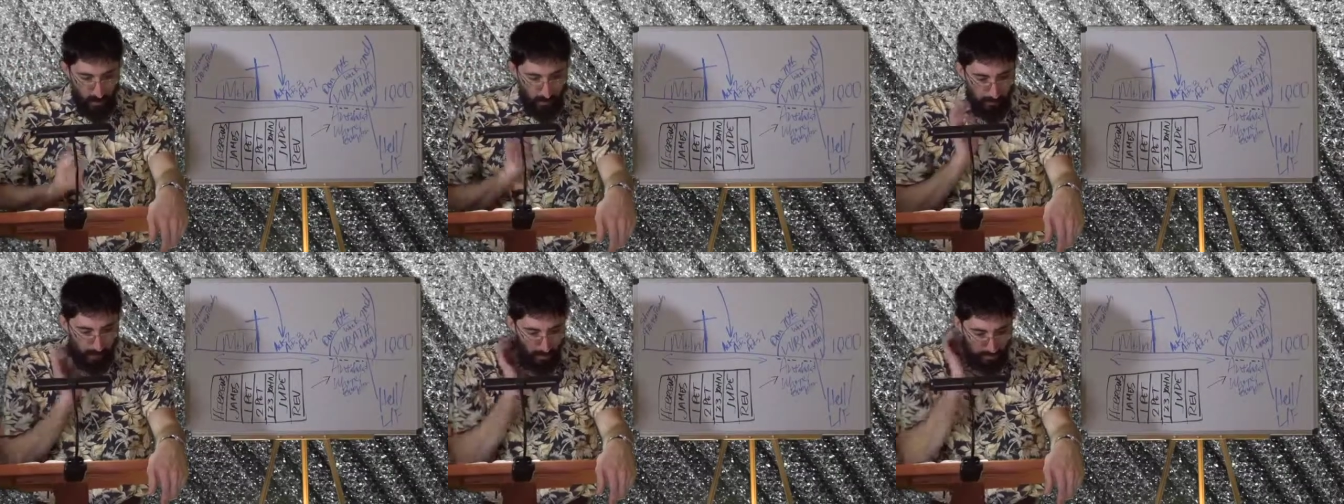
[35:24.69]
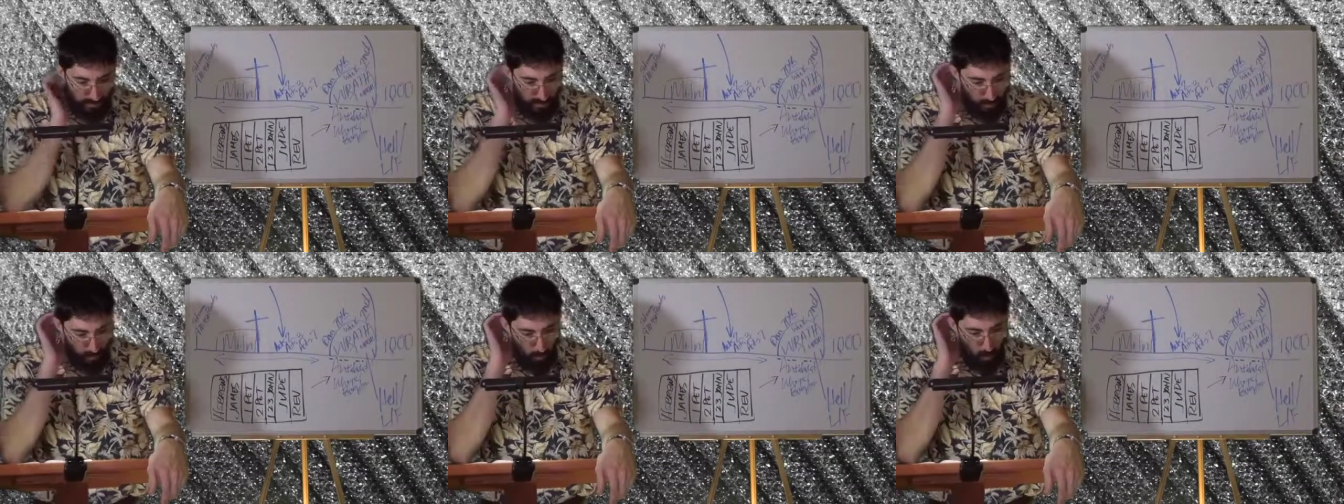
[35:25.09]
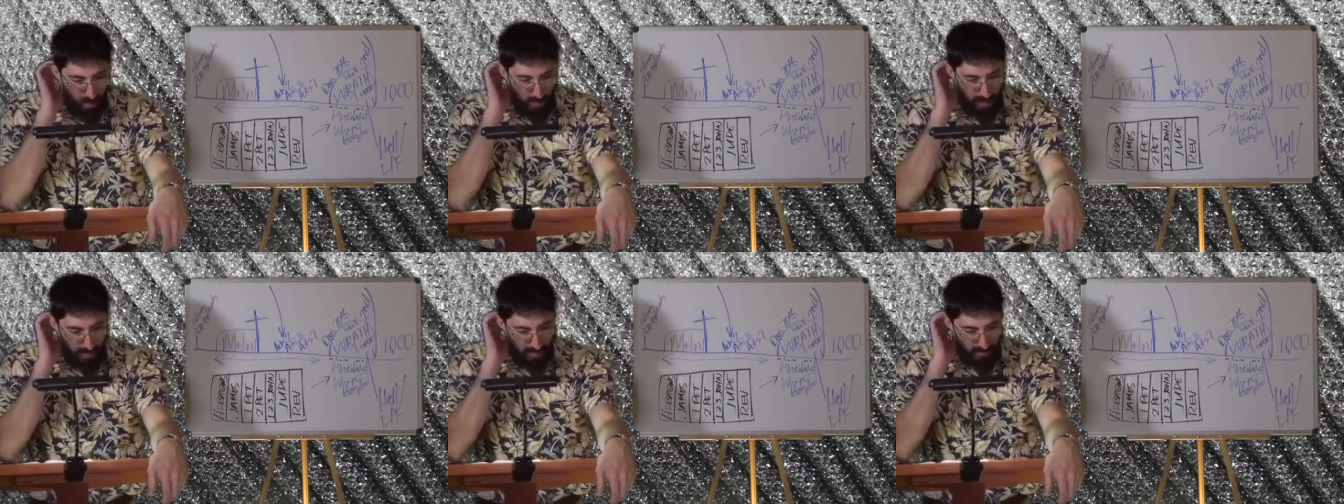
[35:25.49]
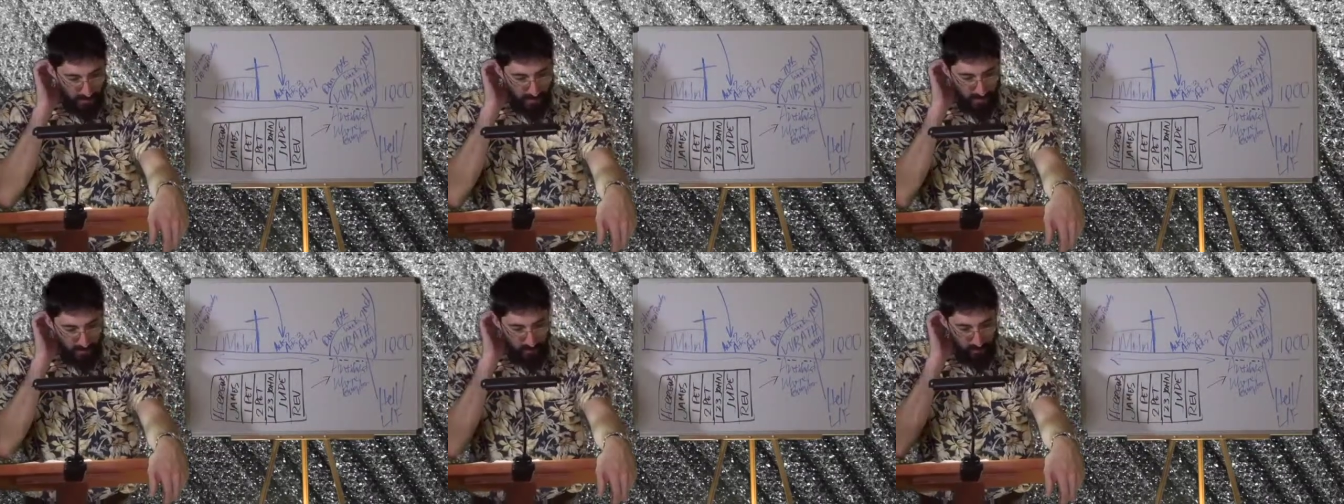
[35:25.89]
but they're
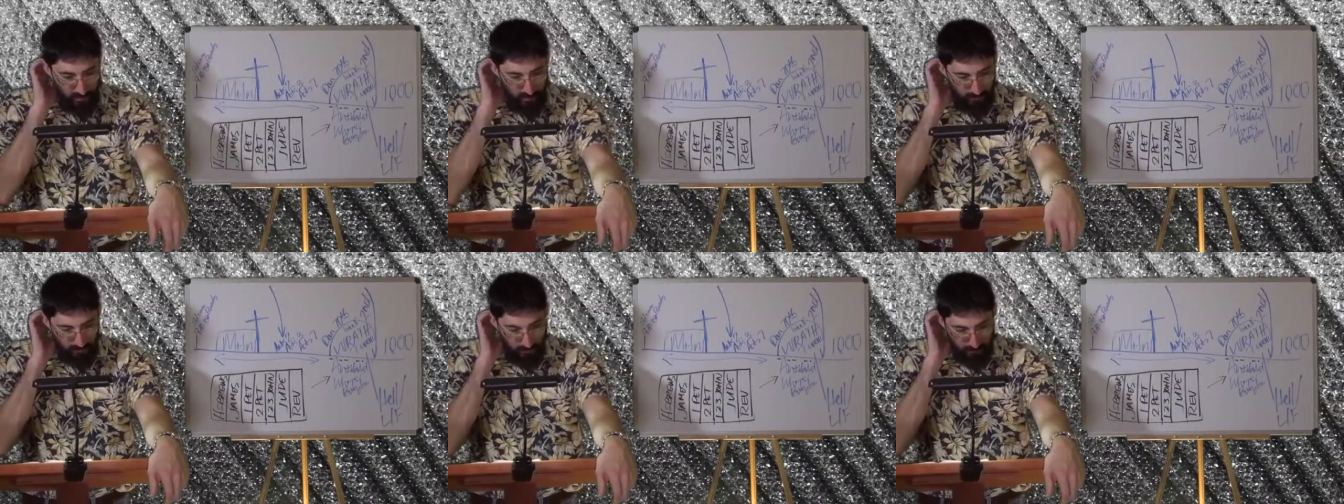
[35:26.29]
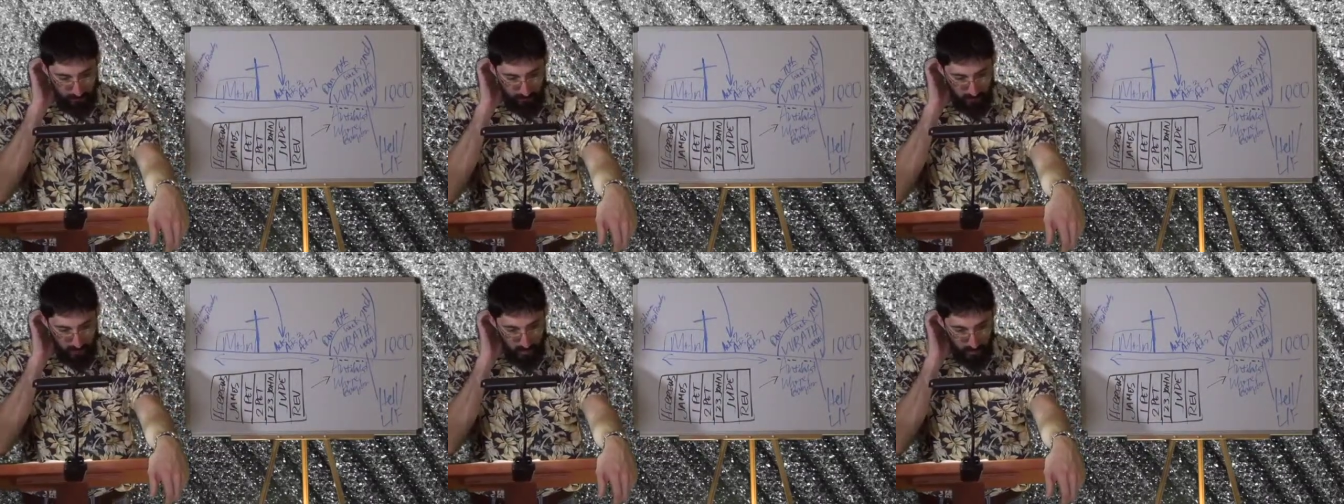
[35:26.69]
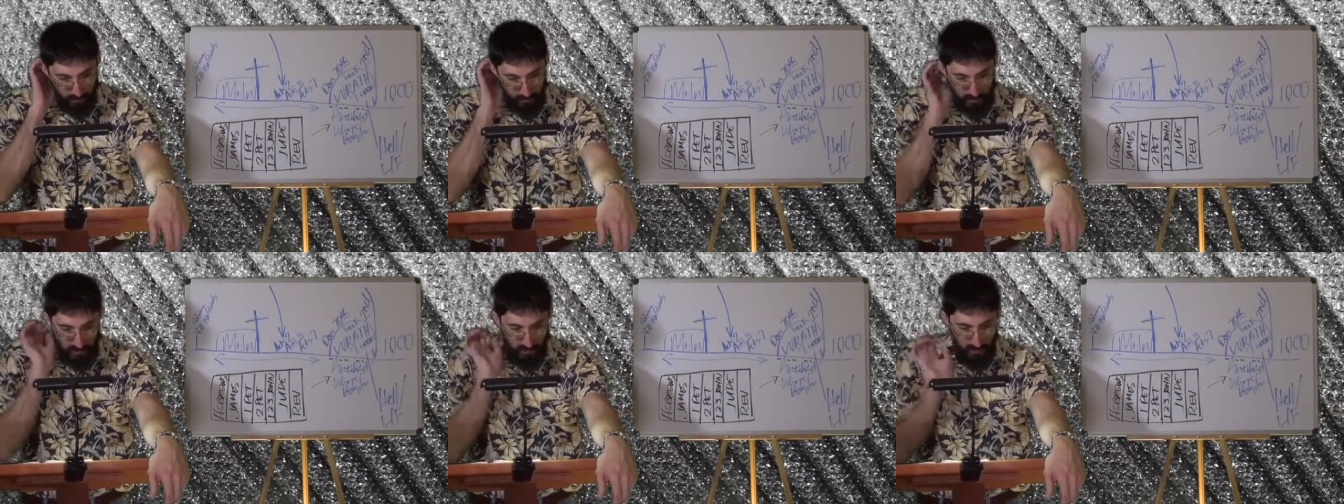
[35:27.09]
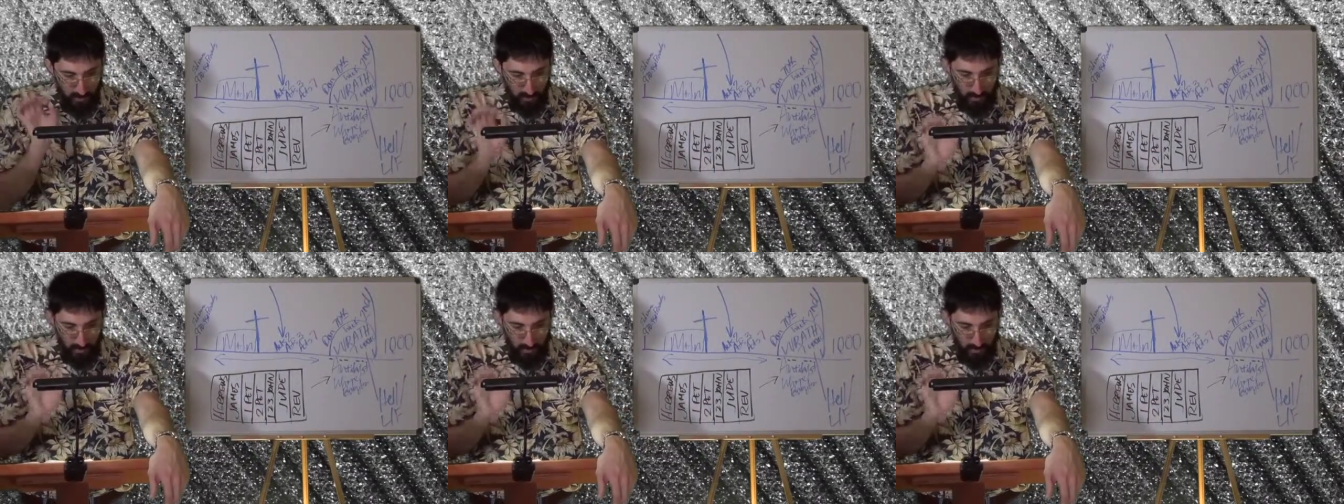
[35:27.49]
wise. See,